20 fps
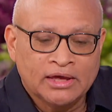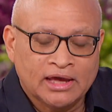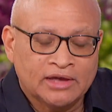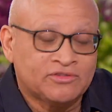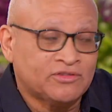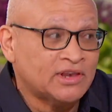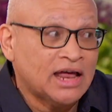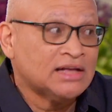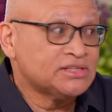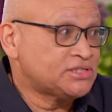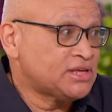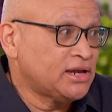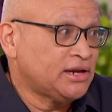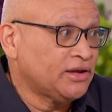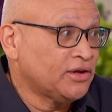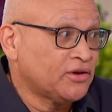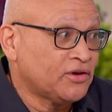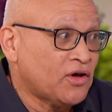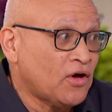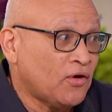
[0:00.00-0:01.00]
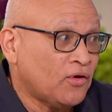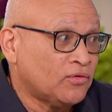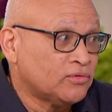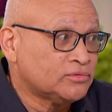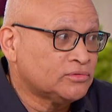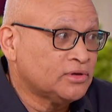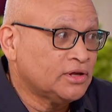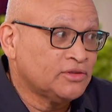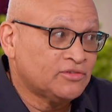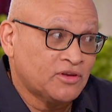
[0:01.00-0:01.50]
It's not setting a goal.
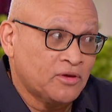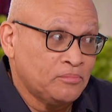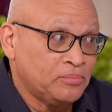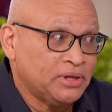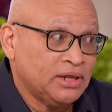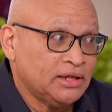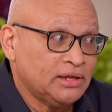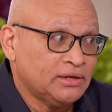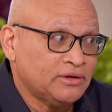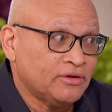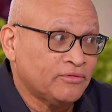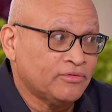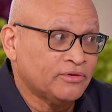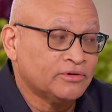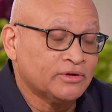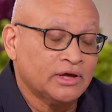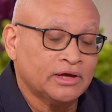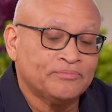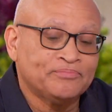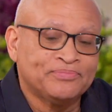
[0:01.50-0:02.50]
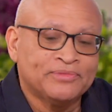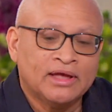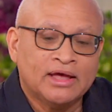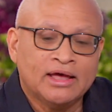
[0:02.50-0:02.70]
It's completely different. Okay.